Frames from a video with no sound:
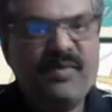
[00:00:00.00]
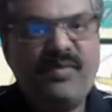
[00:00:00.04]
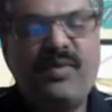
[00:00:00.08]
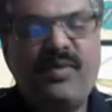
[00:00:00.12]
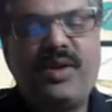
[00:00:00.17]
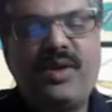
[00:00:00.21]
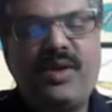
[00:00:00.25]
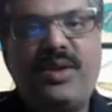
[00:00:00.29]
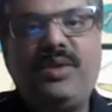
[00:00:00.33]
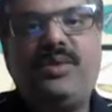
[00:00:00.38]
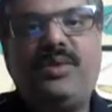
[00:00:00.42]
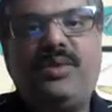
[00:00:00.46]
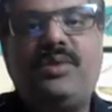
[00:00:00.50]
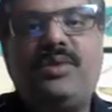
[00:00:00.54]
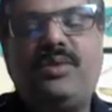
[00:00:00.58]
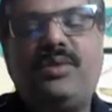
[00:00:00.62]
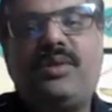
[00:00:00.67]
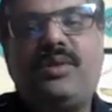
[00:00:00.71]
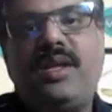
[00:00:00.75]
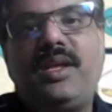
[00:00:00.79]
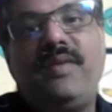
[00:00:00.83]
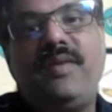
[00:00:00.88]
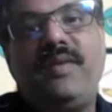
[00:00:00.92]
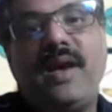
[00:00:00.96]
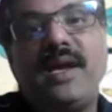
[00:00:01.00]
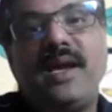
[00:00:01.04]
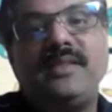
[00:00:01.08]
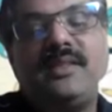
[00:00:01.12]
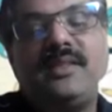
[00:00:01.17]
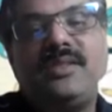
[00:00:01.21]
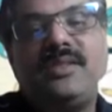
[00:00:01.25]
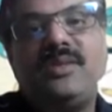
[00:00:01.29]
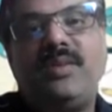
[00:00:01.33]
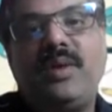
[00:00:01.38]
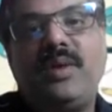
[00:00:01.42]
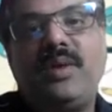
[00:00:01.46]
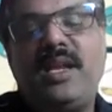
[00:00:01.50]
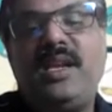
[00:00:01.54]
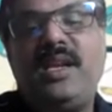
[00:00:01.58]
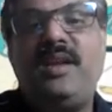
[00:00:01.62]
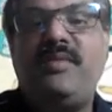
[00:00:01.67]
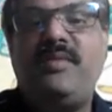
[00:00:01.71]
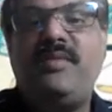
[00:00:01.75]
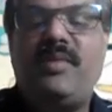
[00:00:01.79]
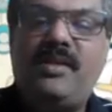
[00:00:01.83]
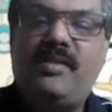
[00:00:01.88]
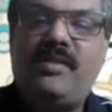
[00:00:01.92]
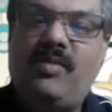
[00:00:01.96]
for you to give access to
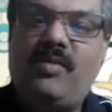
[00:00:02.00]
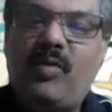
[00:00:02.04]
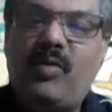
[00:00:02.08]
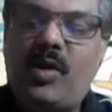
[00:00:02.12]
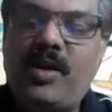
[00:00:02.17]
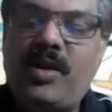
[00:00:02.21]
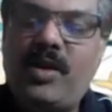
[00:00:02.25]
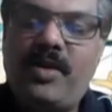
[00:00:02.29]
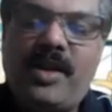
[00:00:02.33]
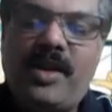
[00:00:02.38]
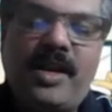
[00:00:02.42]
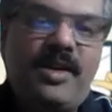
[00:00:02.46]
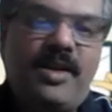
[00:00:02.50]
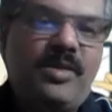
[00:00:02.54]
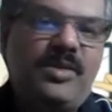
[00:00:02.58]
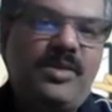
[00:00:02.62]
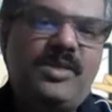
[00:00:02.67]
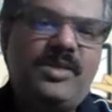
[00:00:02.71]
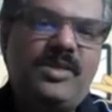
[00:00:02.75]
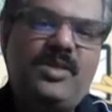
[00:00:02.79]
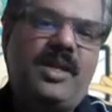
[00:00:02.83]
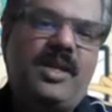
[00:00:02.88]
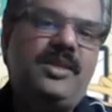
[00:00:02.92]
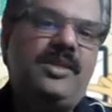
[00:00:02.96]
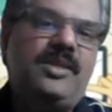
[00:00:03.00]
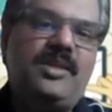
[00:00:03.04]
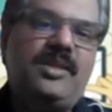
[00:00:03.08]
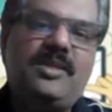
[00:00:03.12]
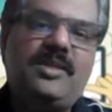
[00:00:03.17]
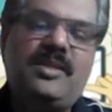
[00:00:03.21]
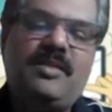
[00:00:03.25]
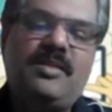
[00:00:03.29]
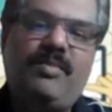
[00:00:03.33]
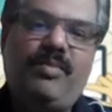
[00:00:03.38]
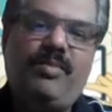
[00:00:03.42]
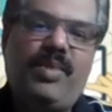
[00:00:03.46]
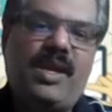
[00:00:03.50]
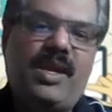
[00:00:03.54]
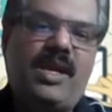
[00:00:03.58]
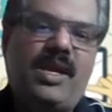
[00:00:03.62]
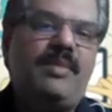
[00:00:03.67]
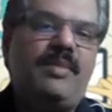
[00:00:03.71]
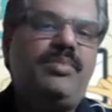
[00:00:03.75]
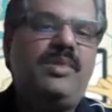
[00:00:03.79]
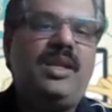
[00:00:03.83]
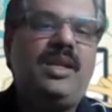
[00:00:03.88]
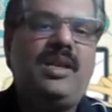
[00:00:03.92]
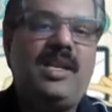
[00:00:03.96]
anyone, what you can do is you can just pick
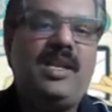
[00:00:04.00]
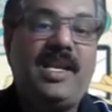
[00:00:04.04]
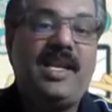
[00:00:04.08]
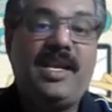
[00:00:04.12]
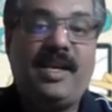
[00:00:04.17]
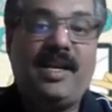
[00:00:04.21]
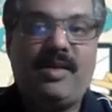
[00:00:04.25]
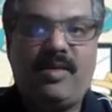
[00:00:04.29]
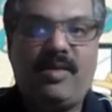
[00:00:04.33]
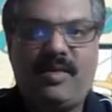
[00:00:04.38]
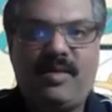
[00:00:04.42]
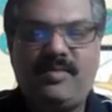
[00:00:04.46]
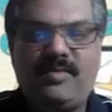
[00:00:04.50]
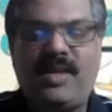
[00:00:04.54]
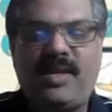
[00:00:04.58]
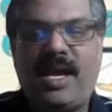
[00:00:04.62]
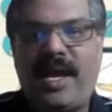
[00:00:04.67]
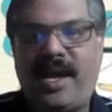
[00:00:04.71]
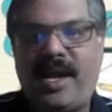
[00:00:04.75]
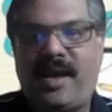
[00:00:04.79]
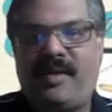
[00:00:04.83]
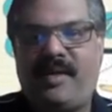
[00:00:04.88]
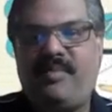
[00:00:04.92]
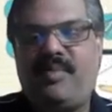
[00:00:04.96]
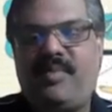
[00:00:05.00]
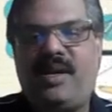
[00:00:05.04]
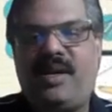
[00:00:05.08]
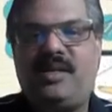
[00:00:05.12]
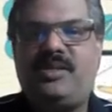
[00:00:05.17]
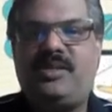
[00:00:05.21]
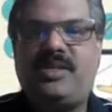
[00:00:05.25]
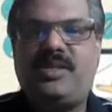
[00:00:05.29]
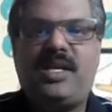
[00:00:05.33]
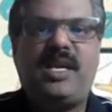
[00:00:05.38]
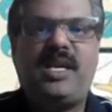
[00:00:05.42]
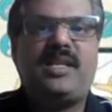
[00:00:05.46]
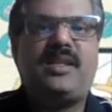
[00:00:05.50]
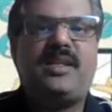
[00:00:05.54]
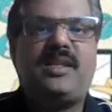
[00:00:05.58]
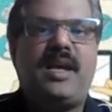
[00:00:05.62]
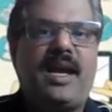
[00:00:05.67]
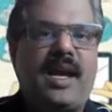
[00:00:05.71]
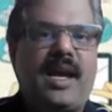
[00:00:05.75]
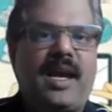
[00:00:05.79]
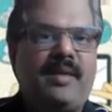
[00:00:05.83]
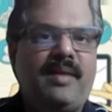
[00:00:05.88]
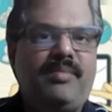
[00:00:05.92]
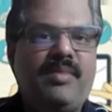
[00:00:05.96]
up the link of the app and share the
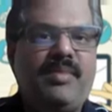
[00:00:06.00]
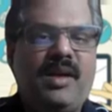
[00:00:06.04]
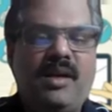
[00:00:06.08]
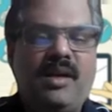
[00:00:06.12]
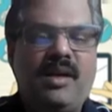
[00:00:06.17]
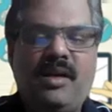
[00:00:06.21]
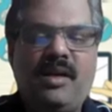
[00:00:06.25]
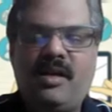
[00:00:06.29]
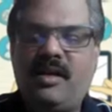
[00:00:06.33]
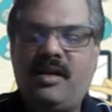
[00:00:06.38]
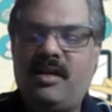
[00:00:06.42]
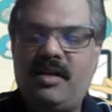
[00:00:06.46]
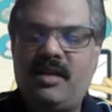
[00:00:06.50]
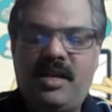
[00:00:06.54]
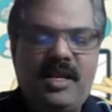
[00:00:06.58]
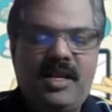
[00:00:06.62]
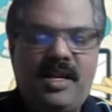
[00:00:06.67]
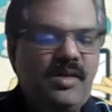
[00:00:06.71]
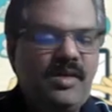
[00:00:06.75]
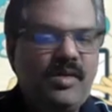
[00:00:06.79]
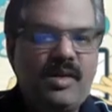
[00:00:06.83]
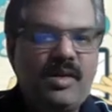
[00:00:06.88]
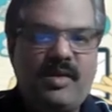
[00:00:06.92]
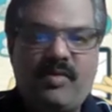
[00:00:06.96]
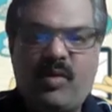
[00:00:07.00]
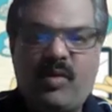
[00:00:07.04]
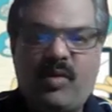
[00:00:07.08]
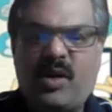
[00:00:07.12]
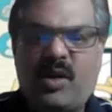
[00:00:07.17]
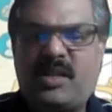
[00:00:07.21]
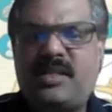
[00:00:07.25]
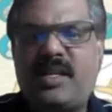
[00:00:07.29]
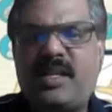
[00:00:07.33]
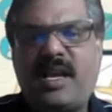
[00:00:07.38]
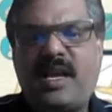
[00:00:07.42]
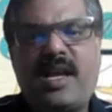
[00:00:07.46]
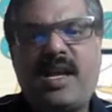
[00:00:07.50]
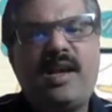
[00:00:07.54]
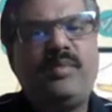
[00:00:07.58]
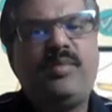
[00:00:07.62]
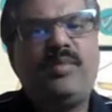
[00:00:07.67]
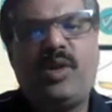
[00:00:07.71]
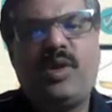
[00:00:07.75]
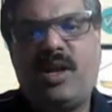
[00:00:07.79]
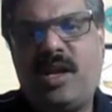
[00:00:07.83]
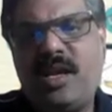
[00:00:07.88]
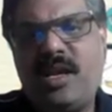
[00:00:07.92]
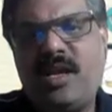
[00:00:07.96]
app link on a WhatsApp,
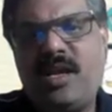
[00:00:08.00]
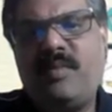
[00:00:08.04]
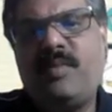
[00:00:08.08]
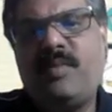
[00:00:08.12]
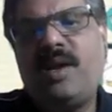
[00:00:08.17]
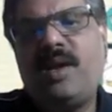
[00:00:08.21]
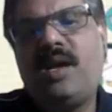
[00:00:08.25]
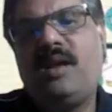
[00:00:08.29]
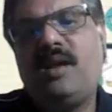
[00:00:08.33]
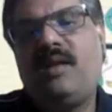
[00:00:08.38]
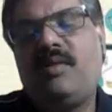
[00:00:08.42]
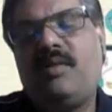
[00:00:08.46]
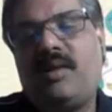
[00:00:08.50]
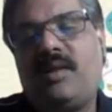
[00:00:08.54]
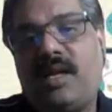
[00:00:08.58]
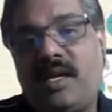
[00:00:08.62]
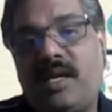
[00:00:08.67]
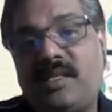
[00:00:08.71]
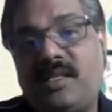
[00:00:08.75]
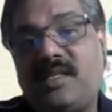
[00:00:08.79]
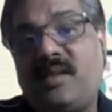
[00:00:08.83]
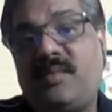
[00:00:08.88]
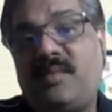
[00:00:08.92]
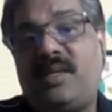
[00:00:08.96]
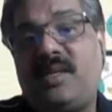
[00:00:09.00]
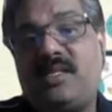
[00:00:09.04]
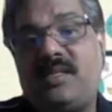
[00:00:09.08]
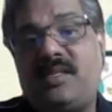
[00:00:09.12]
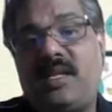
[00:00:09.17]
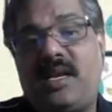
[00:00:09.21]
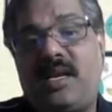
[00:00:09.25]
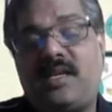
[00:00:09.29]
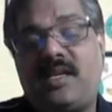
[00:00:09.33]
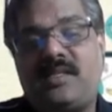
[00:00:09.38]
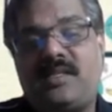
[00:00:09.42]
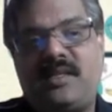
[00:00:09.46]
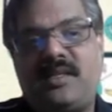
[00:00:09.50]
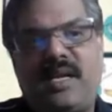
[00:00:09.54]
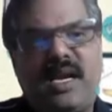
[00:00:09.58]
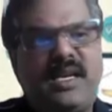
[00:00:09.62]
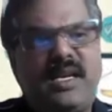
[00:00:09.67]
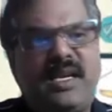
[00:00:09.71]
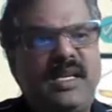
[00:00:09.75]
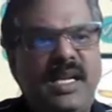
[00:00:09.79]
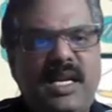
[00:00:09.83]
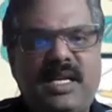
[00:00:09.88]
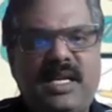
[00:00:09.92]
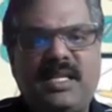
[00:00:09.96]
on an email, on an SMS text,
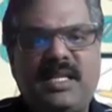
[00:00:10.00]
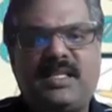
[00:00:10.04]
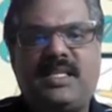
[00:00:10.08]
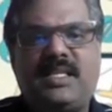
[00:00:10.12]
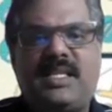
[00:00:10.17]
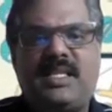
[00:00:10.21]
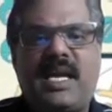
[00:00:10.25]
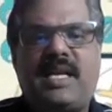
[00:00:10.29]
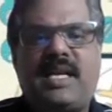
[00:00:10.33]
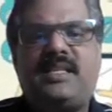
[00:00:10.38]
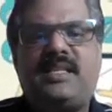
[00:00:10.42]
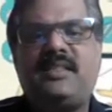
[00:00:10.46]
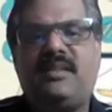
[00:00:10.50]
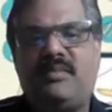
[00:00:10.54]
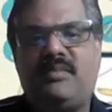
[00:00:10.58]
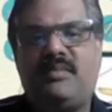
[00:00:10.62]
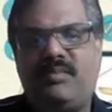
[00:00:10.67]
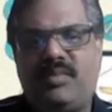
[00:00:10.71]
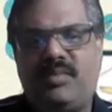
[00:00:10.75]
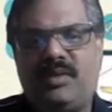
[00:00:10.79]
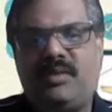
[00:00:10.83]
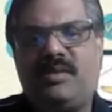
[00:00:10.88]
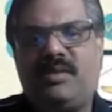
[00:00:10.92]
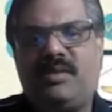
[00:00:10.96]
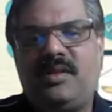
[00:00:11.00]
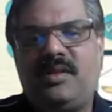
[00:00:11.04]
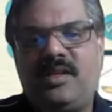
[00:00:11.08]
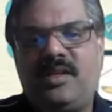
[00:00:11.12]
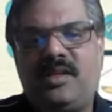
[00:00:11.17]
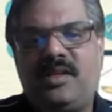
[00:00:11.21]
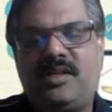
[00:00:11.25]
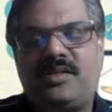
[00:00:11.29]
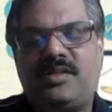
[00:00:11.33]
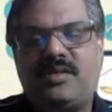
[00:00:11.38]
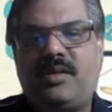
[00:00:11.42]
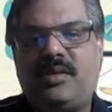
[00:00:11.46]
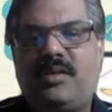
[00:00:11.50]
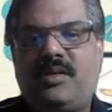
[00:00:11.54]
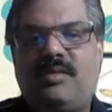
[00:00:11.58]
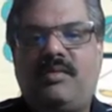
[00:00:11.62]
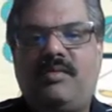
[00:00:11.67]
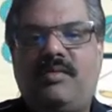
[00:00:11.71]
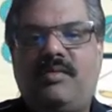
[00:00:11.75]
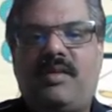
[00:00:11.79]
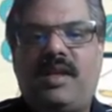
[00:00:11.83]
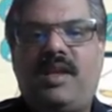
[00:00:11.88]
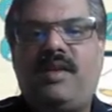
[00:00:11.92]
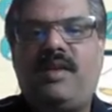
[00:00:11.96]
and it is that simple.
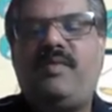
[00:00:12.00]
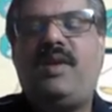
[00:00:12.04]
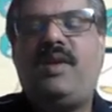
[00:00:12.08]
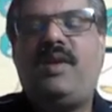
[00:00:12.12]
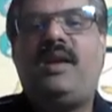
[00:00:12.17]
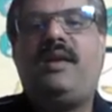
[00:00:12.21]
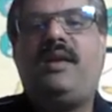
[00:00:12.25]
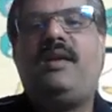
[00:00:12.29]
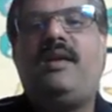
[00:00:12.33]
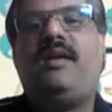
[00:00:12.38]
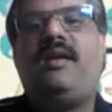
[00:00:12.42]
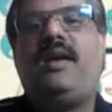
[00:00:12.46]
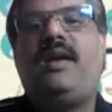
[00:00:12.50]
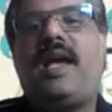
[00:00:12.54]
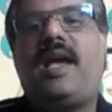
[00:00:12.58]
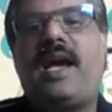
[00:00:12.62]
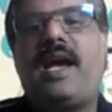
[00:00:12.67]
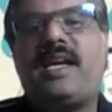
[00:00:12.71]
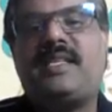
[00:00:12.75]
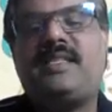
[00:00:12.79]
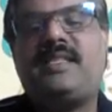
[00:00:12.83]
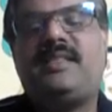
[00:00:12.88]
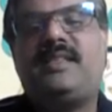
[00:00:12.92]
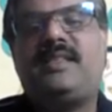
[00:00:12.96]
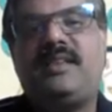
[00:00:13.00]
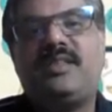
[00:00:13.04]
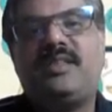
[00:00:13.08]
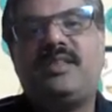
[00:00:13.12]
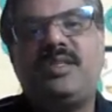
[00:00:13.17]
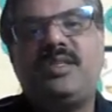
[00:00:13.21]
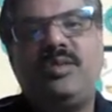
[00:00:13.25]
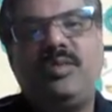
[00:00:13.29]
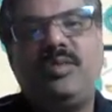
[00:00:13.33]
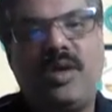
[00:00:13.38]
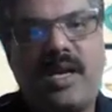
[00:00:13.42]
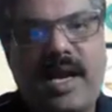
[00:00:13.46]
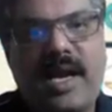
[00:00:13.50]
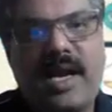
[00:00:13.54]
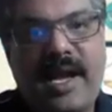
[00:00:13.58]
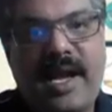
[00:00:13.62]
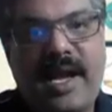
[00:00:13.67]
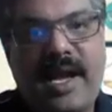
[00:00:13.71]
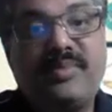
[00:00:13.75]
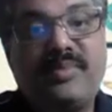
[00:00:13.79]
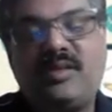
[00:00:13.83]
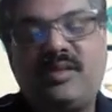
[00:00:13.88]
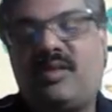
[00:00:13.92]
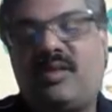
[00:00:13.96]
So giving access to your
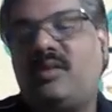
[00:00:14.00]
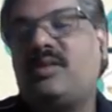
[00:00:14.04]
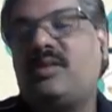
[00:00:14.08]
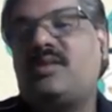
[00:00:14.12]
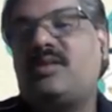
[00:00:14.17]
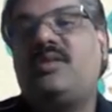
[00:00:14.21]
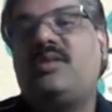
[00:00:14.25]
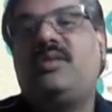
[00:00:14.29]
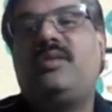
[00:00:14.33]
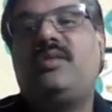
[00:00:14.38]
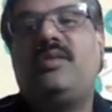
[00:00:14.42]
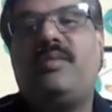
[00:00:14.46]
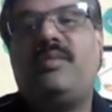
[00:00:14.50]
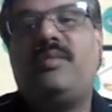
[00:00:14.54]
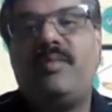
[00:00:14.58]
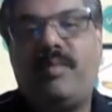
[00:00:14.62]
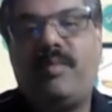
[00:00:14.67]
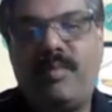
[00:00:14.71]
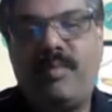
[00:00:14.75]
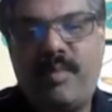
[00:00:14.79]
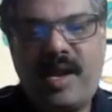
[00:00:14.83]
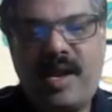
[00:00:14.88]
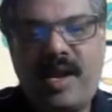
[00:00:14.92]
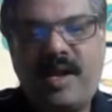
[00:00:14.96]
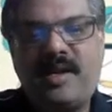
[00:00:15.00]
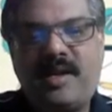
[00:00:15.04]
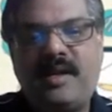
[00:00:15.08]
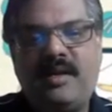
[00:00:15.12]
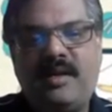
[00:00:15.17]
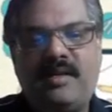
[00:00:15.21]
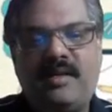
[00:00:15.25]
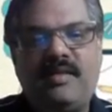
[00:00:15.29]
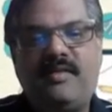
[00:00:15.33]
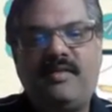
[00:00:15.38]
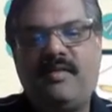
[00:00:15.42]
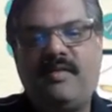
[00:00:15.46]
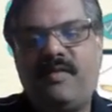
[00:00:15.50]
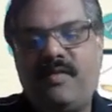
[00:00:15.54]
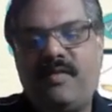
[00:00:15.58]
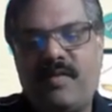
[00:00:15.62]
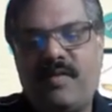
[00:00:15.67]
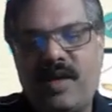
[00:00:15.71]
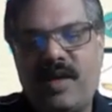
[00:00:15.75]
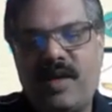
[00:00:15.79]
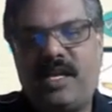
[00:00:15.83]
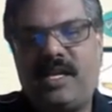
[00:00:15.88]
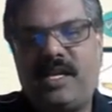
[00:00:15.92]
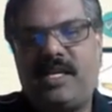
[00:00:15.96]
apps is also made
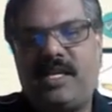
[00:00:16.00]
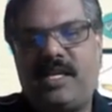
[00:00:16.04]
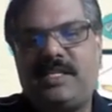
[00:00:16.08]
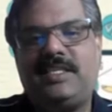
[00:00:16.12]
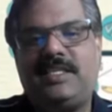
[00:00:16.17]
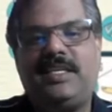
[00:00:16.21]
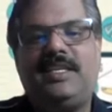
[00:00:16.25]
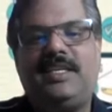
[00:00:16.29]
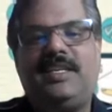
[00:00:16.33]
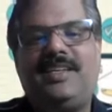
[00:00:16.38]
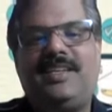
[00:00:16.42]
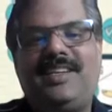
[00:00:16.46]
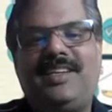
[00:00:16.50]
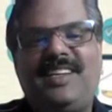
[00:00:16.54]
very easy.